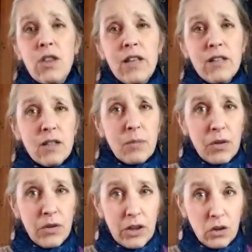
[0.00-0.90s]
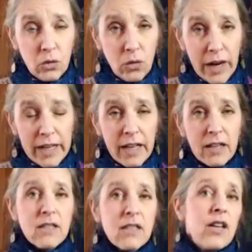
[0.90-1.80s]
Things appearing on the
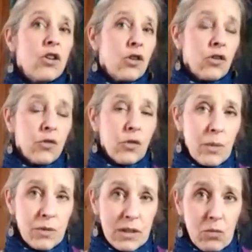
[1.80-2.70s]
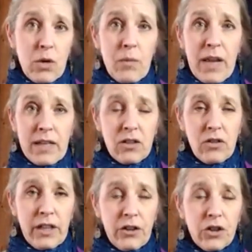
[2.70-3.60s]
right-hand side are going to represent more
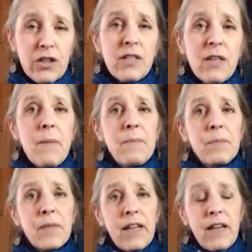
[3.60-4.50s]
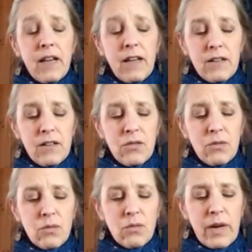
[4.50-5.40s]
masculine energies. And
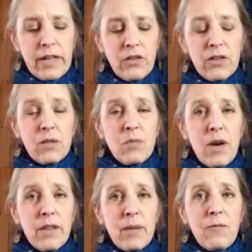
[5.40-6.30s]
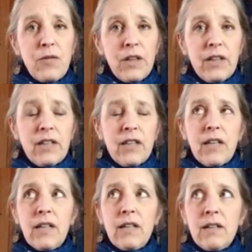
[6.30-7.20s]
right now this month, I'm feeling
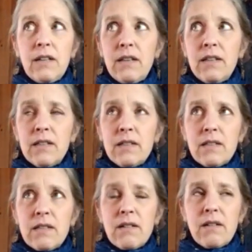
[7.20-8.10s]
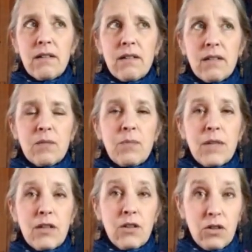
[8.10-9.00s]
that this, uh, this
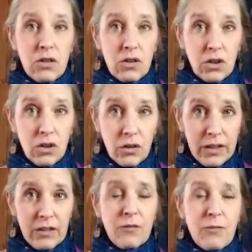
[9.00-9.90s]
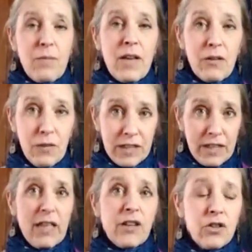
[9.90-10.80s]
big current of
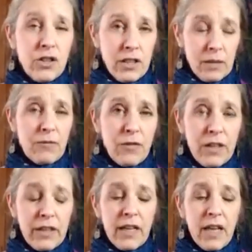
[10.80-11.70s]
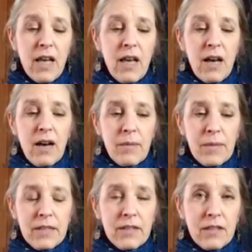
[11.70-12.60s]
manifesting energy that I'm feeling
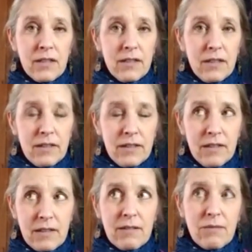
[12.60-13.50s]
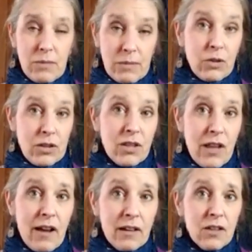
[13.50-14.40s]
um, is is just
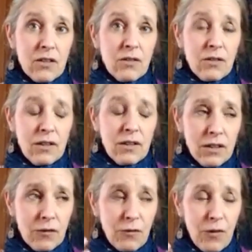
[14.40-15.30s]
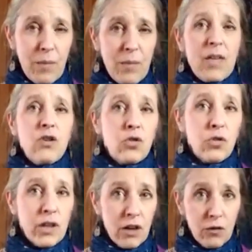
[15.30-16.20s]
that. It's a it's a feminine
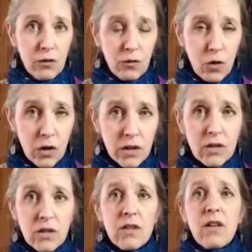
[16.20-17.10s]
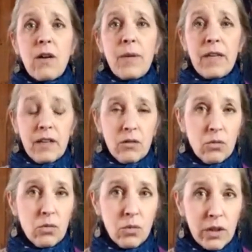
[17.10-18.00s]
creative force that's coming
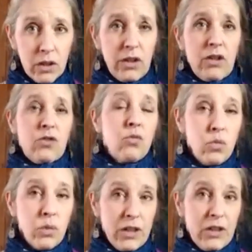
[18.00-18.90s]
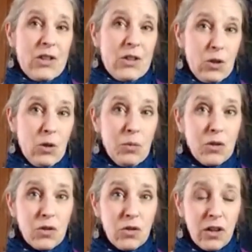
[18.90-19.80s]
in really really
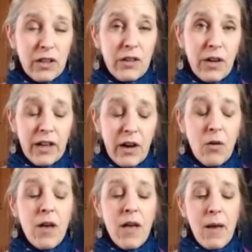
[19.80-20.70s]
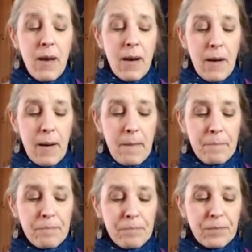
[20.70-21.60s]
super strongly right now.
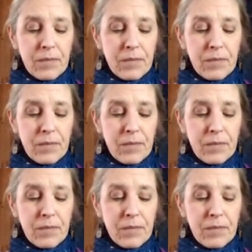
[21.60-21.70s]
Um,